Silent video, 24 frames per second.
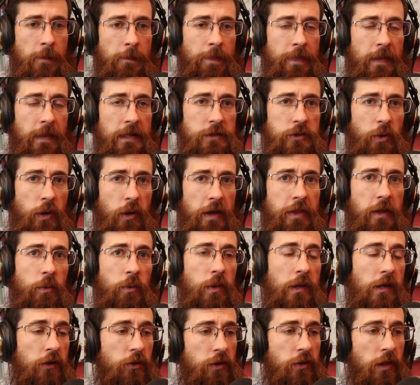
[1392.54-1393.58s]
And so I think
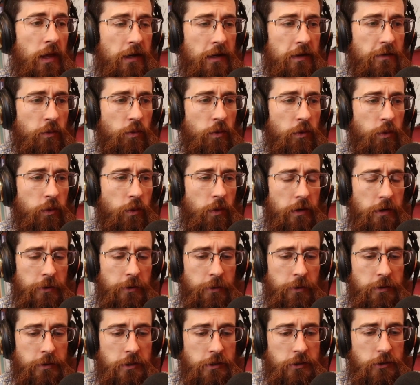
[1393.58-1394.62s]
we can do that even with what you
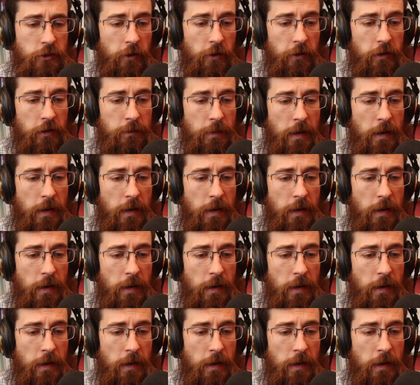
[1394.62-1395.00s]
were just talking